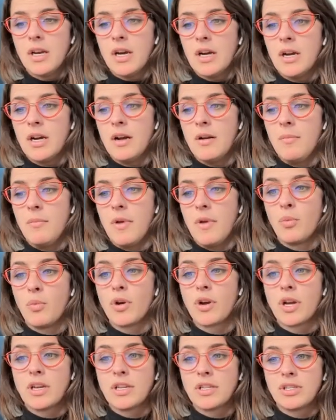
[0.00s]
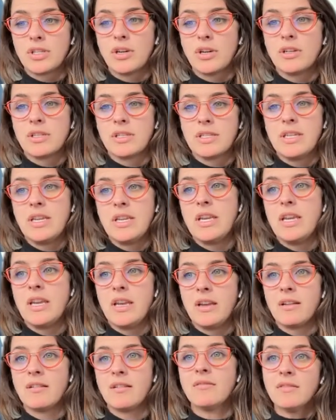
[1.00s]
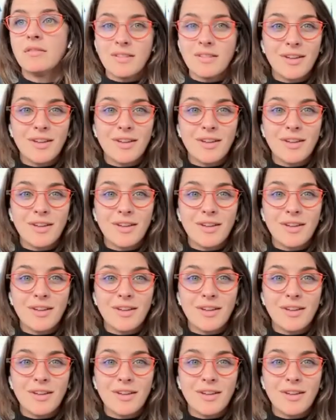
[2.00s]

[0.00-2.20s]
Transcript: Um, and we're going to start seeing